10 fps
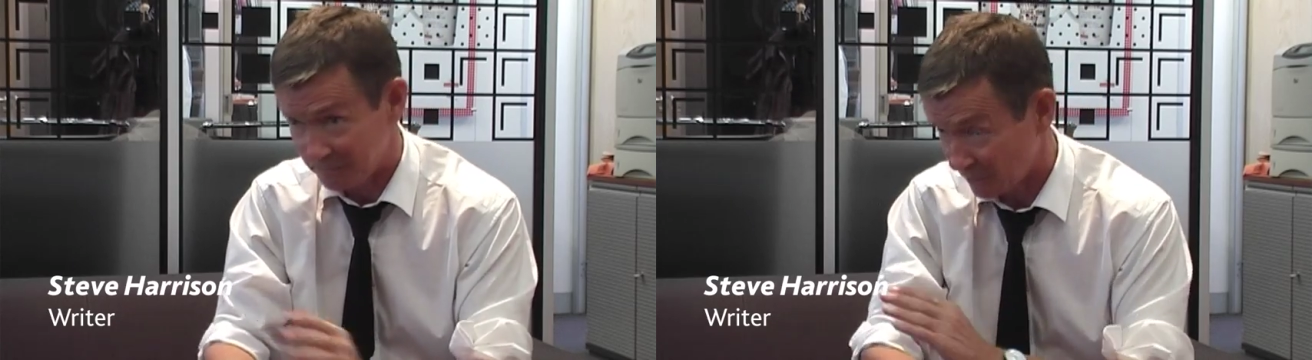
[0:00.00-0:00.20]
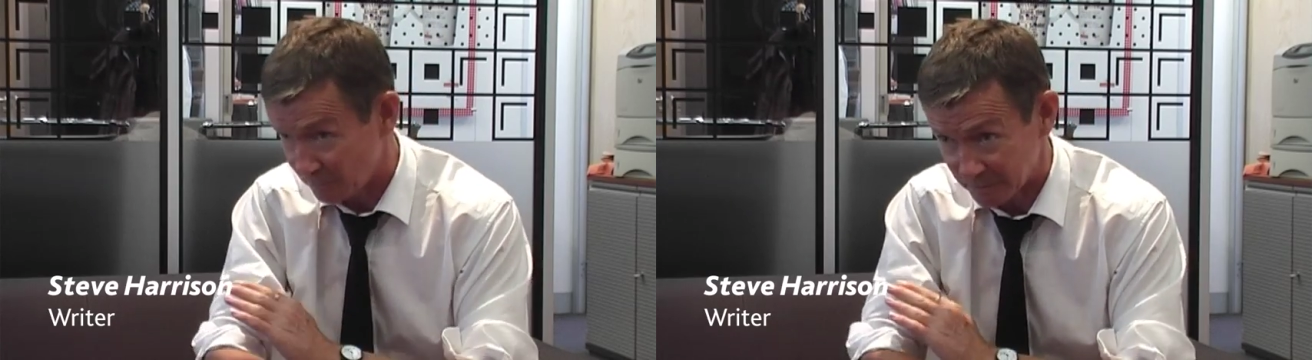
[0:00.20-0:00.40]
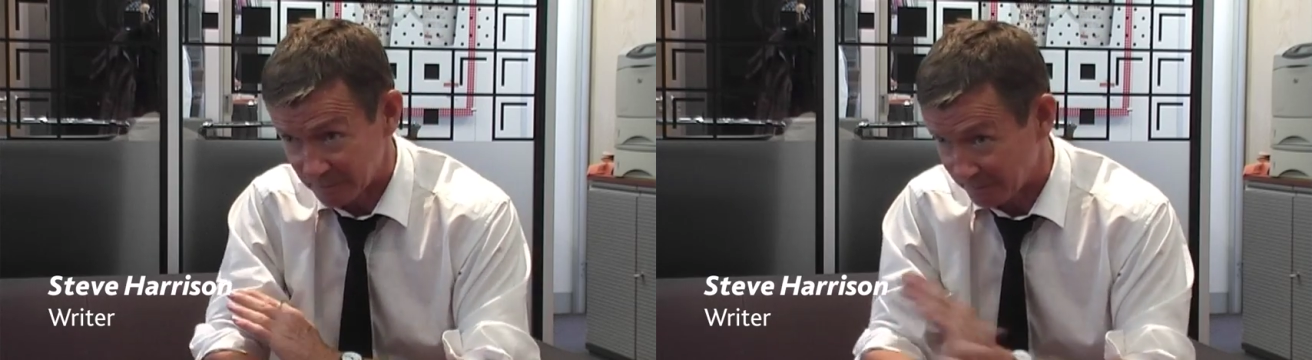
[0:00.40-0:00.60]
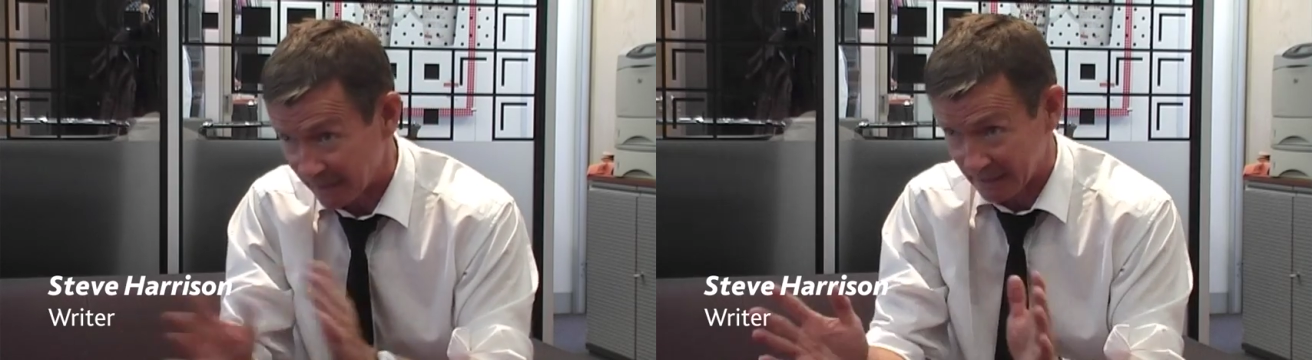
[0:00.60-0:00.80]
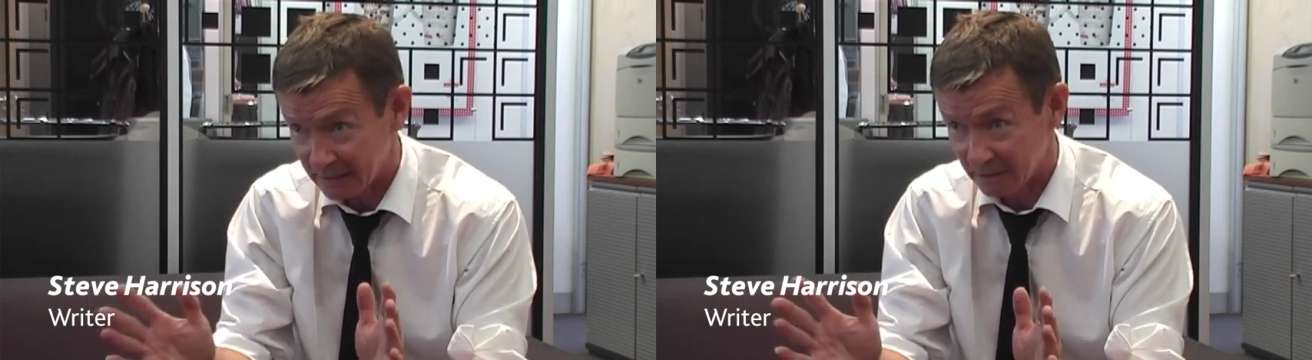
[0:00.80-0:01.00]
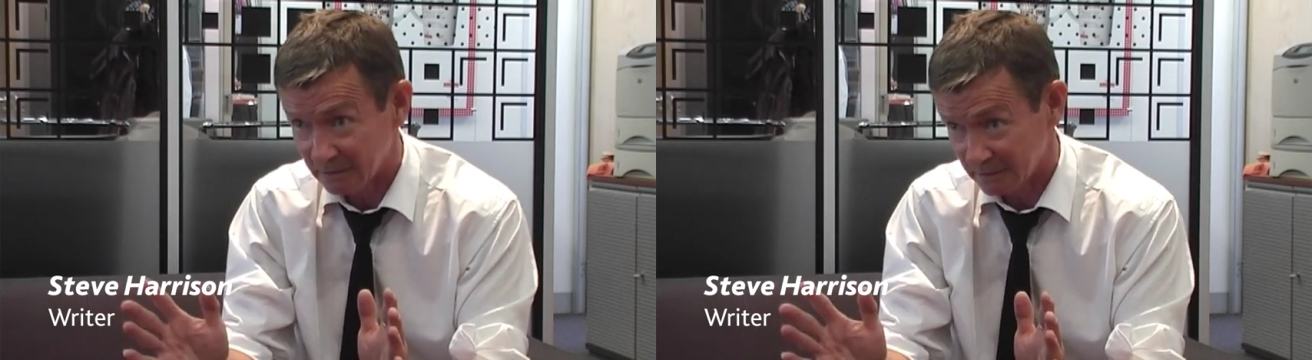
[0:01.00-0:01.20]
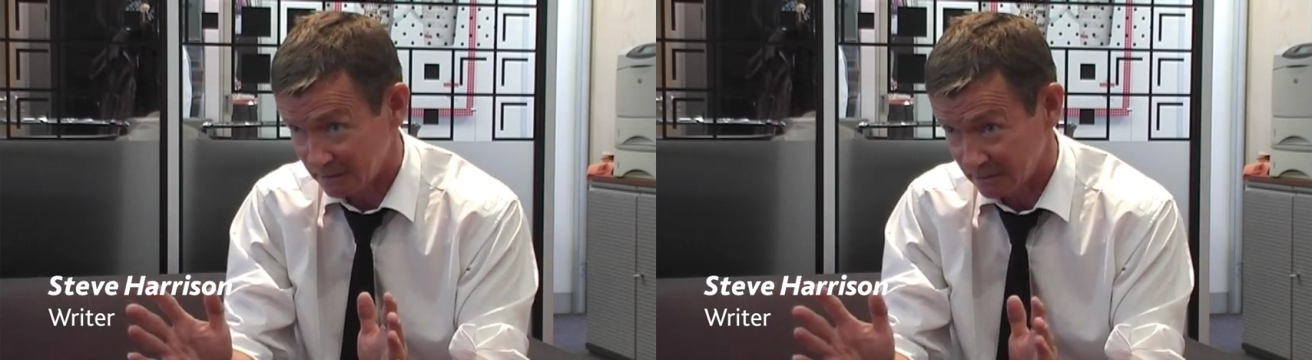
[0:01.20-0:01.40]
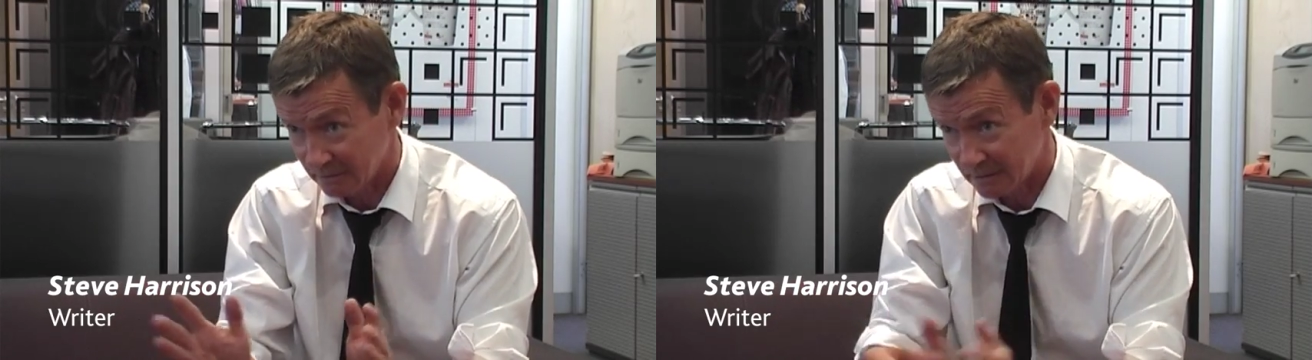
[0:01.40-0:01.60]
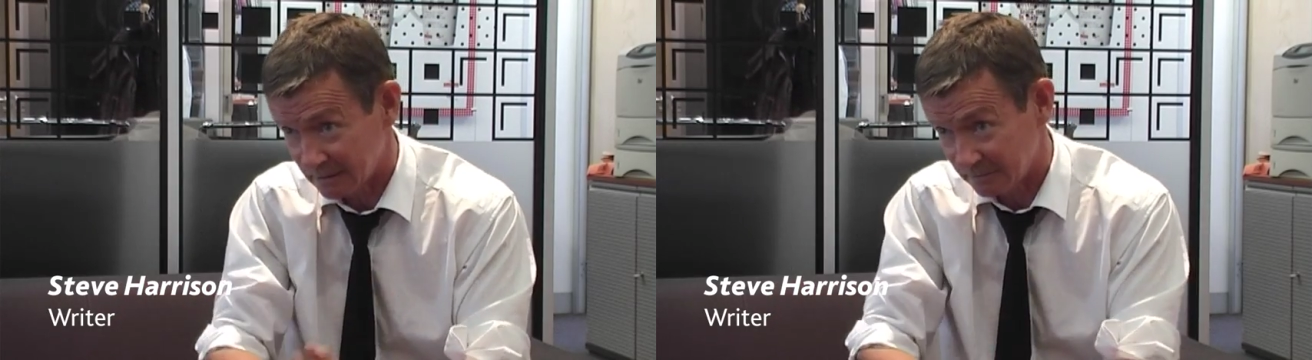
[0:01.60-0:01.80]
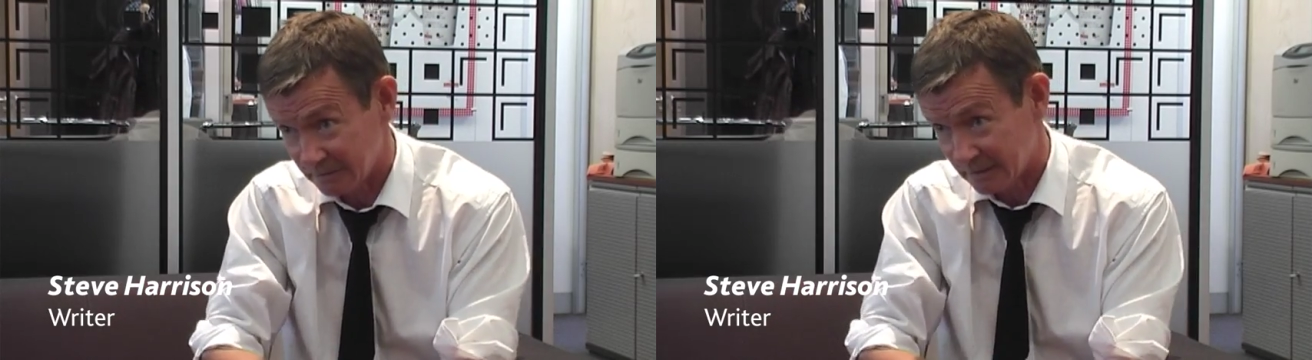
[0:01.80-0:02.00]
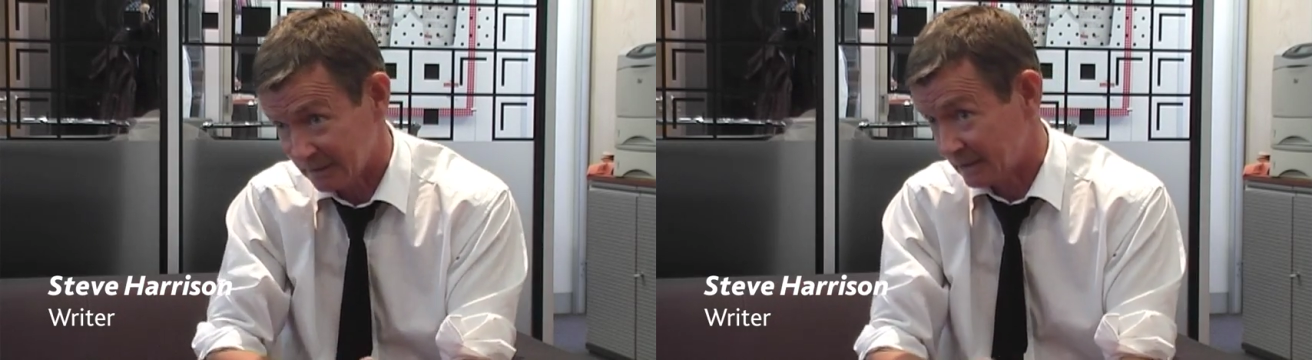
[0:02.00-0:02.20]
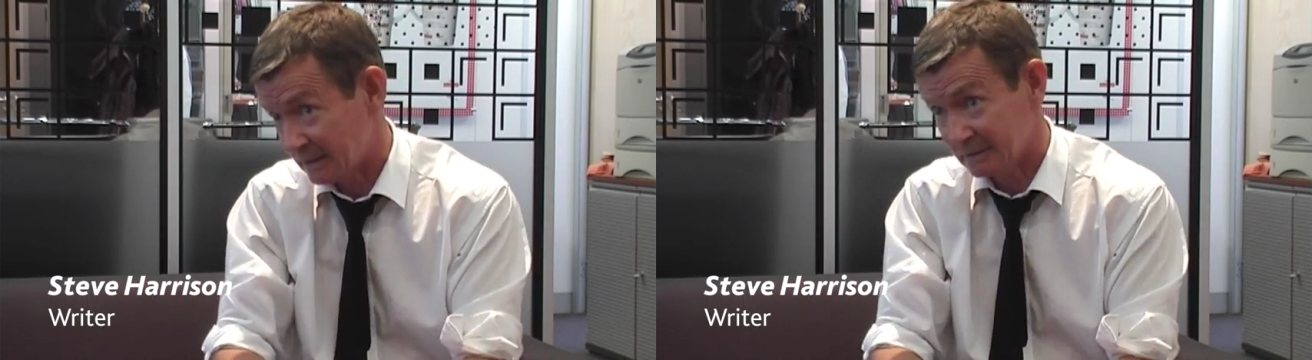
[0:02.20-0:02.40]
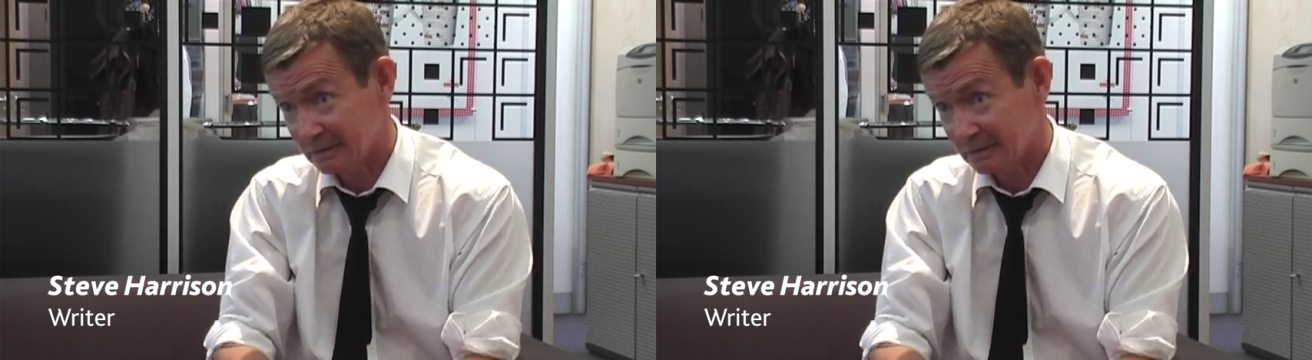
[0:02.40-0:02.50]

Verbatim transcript: I don't want to be paid. You know, kind of like, I,